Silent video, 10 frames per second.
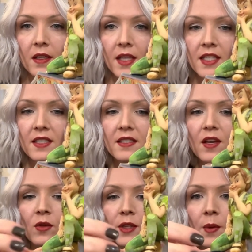This is the
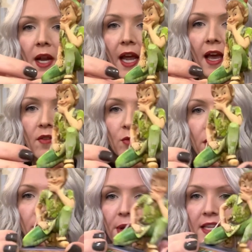only one I have where the
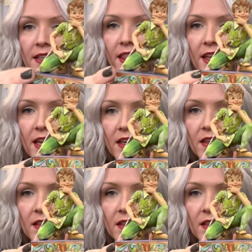base, I think,